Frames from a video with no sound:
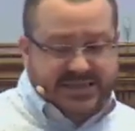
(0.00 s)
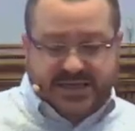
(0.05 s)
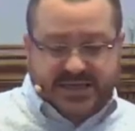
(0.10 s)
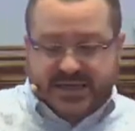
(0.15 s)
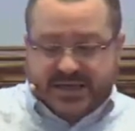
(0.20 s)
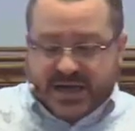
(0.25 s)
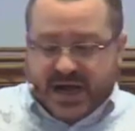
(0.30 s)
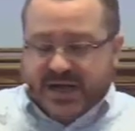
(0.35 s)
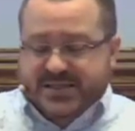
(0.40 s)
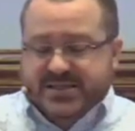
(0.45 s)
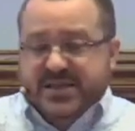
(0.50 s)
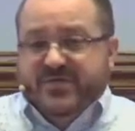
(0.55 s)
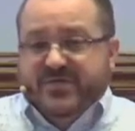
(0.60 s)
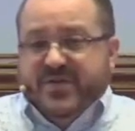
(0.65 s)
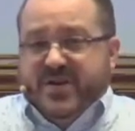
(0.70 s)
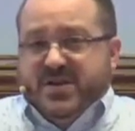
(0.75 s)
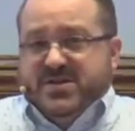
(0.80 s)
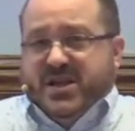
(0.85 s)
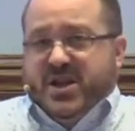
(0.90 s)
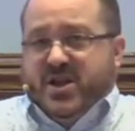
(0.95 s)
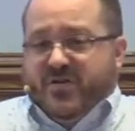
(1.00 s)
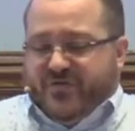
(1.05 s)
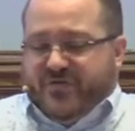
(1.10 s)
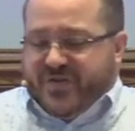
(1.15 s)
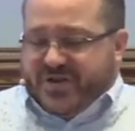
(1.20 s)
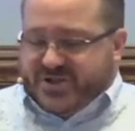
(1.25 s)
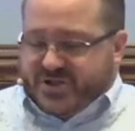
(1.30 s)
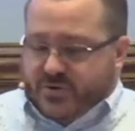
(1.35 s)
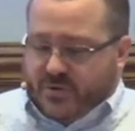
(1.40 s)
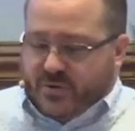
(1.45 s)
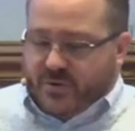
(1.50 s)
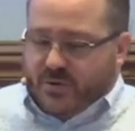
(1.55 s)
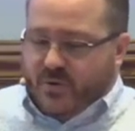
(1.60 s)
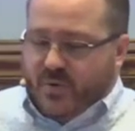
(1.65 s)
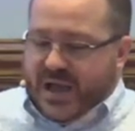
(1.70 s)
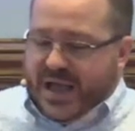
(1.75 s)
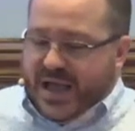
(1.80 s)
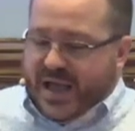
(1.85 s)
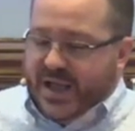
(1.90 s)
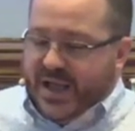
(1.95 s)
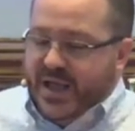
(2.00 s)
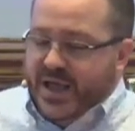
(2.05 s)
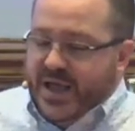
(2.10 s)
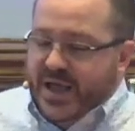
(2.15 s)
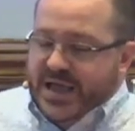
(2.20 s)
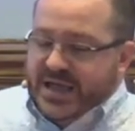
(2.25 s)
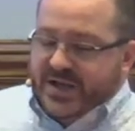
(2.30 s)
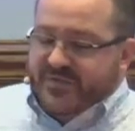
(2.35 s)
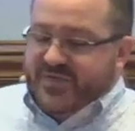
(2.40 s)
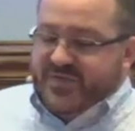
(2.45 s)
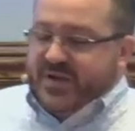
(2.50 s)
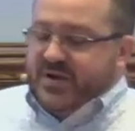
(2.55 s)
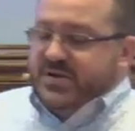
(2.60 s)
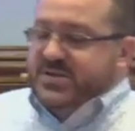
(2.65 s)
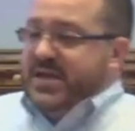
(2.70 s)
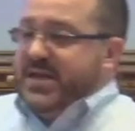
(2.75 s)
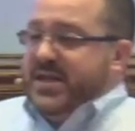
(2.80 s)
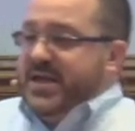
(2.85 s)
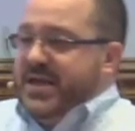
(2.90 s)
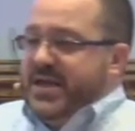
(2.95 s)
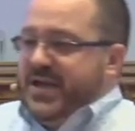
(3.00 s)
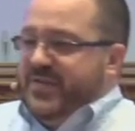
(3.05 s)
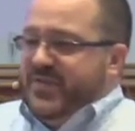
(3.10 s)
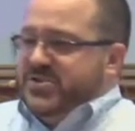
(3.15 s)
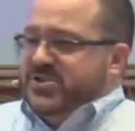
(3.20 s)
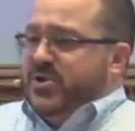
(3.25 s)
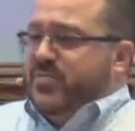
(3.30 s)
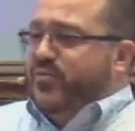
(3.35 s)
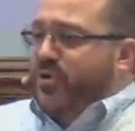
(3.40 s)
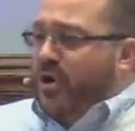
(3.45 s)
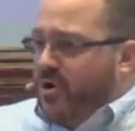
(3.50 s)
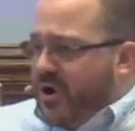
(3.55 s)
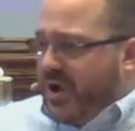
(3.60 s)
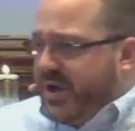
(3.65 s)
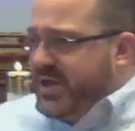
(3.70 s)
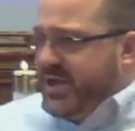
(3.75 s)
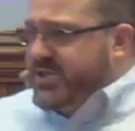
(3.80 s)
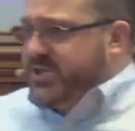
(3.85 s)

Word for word: guts. He feels it in a visceral way. He feels it. He feels the brokenness of